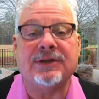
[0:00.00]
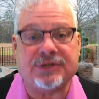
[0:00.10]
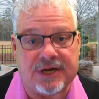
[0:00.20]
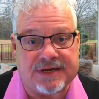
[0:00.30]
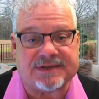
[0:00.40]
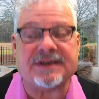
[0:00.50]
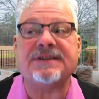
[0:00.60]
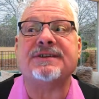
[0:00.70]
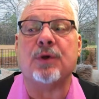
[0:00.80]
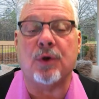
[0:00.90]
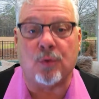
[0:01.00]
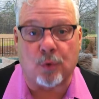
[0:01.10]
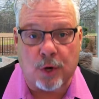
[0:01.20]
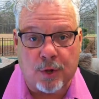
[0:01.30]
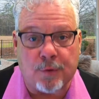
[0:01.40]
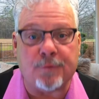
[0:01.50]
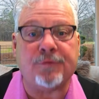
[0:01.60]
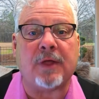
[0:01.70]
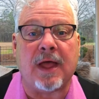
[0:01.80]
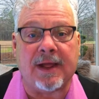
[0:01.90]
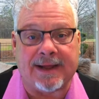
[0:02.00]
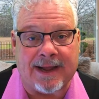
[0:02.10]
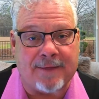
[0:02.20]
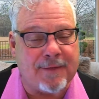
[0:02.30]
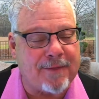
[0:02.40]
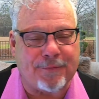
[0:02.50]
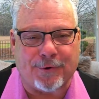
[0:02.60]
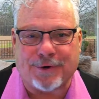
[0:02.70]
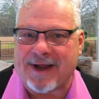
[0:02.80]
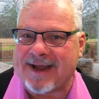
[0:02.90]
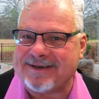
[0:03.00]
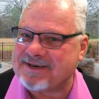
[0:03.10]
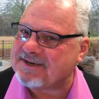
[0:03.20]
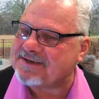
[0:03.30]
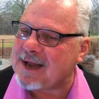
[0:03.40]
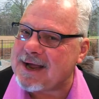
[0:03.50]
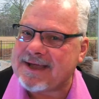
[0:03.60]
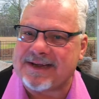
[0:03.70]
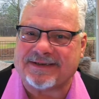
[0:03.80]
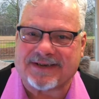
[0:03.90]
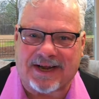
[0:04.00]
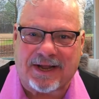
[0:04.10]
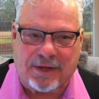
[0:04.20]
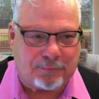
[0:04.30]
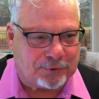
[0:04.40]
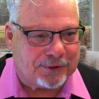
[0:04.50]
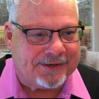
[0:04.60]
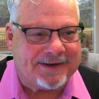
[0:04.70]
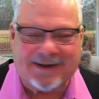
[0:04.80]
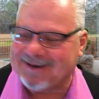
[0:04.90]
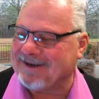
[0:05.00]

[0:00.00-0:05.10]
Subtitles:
Jesus rose again that third day, just like he said he would.